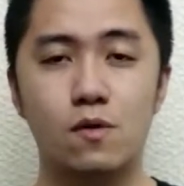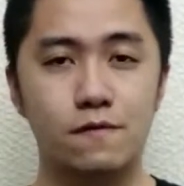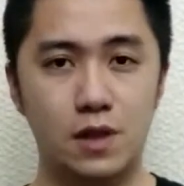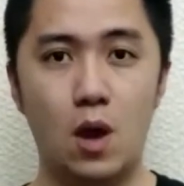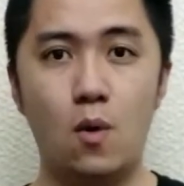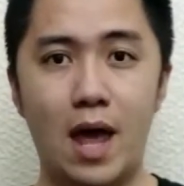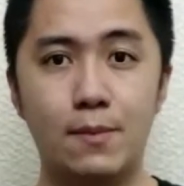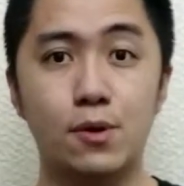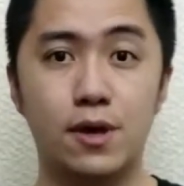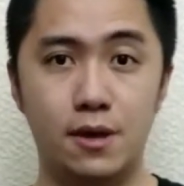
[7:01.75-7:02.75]
with low
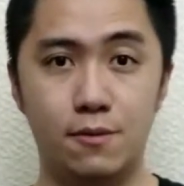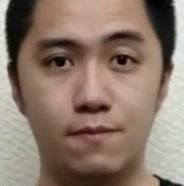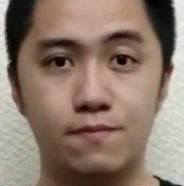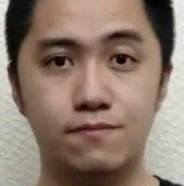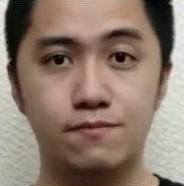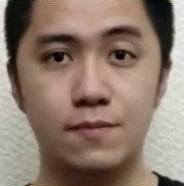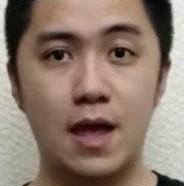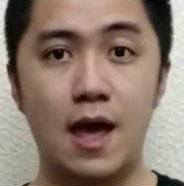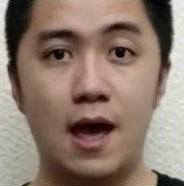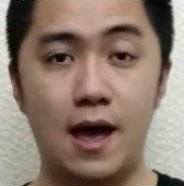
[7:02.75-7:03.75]
MOQ.
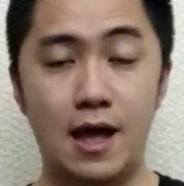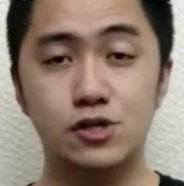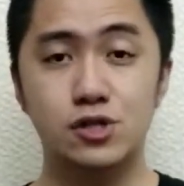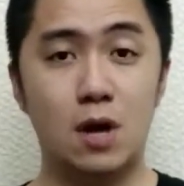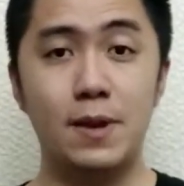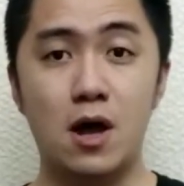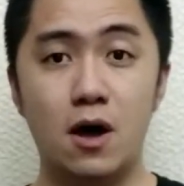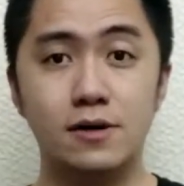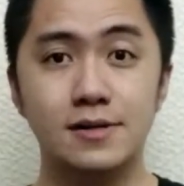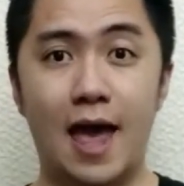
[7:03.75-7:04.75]
And to top it
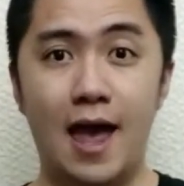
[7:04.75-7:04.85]
all,